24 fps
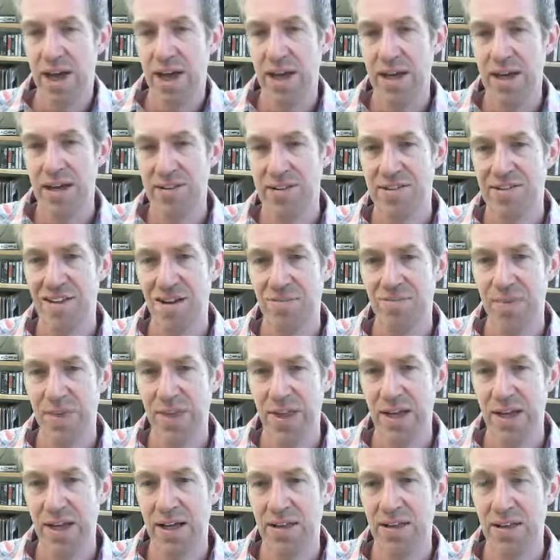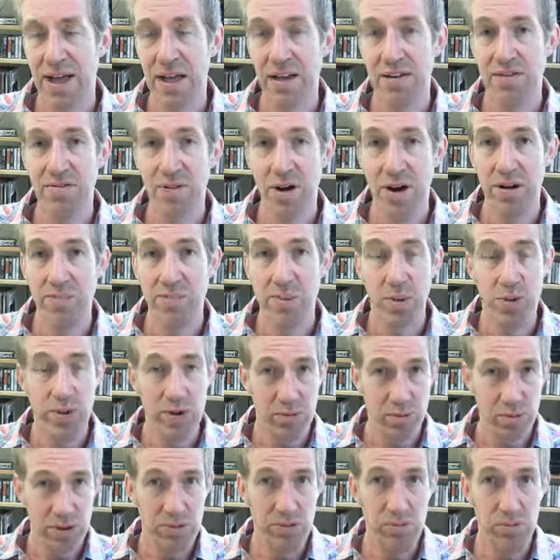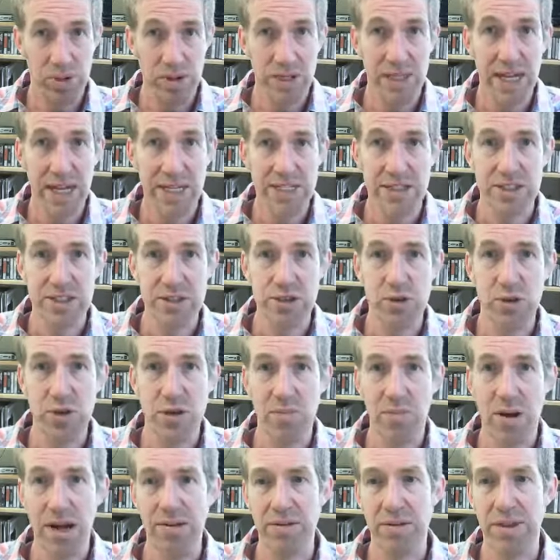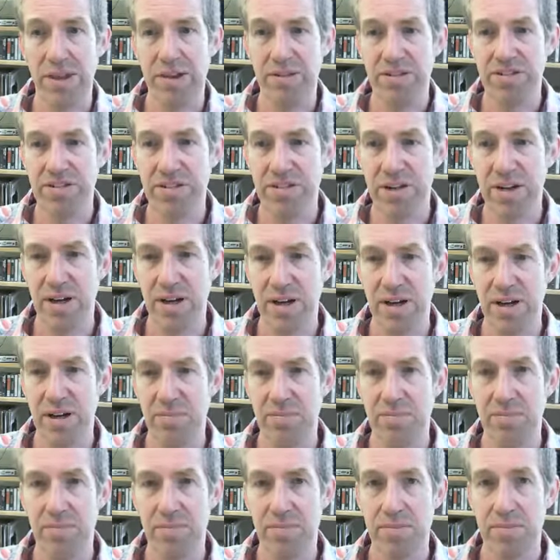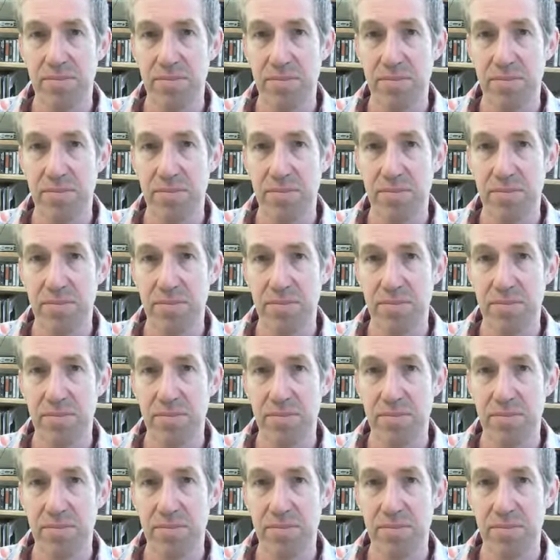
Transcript: is something that is very important, and we'll get to talk about this a